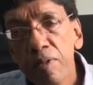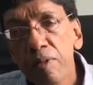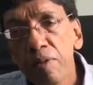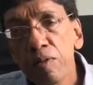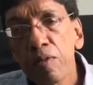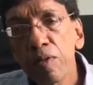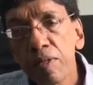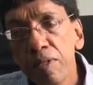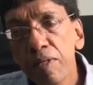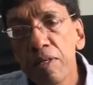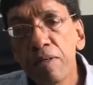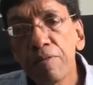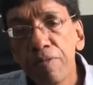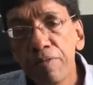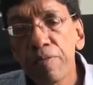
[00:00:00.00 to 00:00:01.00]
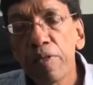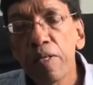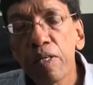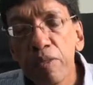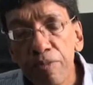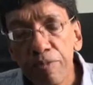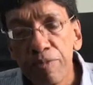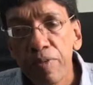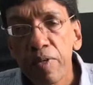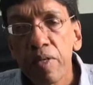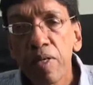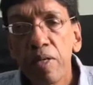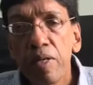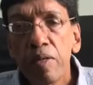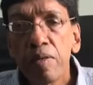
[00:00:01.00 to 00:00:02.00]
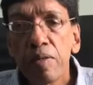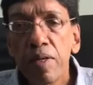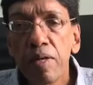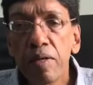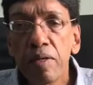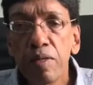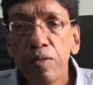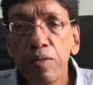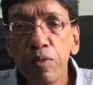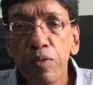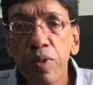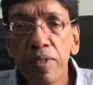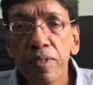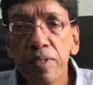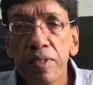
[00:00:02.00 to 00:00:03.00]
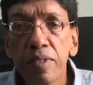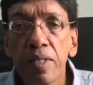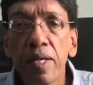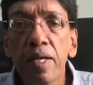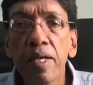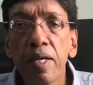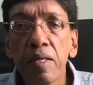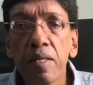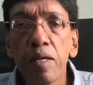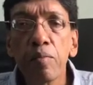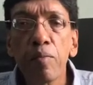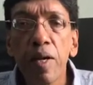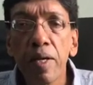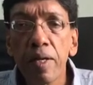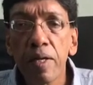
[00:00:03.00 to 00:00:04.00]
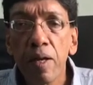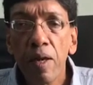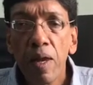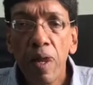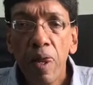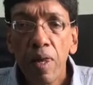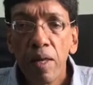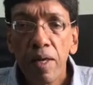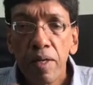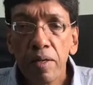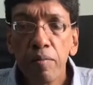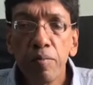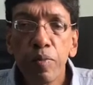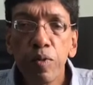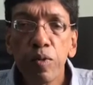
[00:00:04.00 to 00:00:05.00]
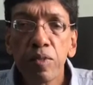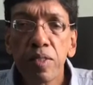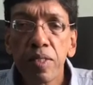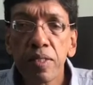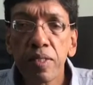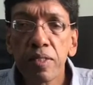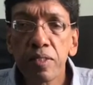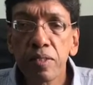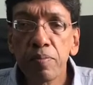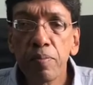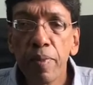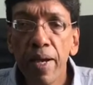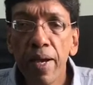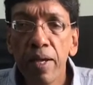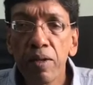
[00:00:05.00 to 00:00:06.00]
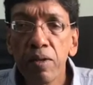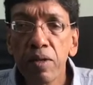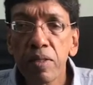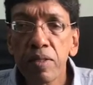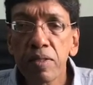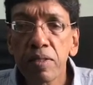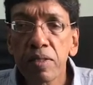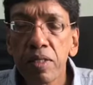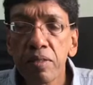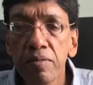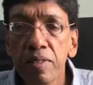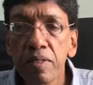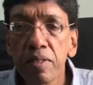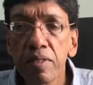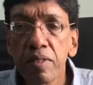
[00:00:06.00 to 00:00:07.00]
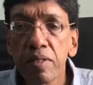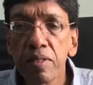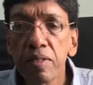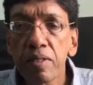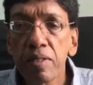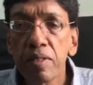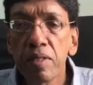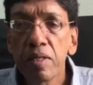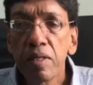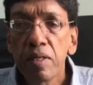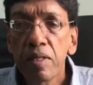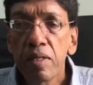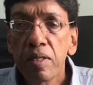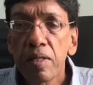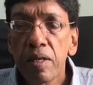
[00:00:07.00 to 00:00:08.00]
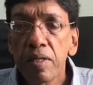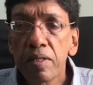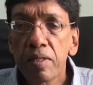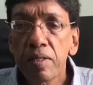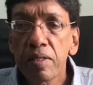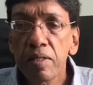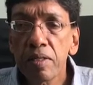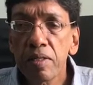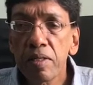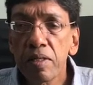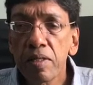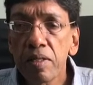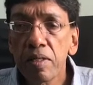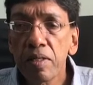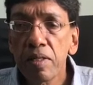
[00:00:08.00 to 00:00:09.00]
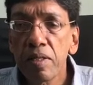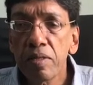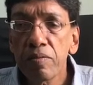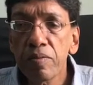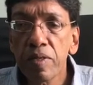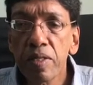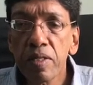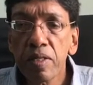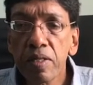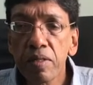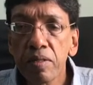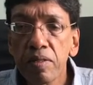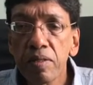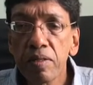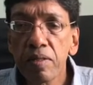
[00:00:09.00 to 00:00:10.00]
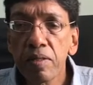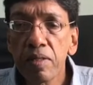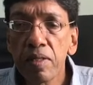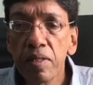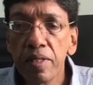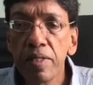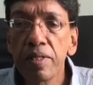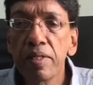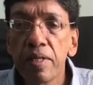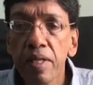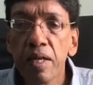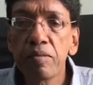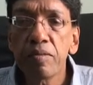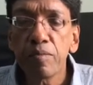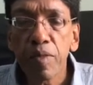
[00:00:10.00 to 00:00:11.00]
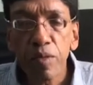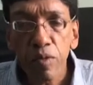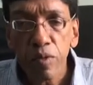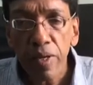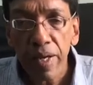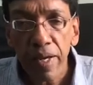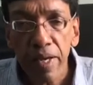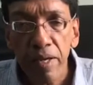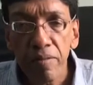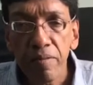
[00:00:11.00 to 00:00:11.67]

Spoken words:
if the US is thinking that by imposing this ban on Shavendra, that it will lead the government to cave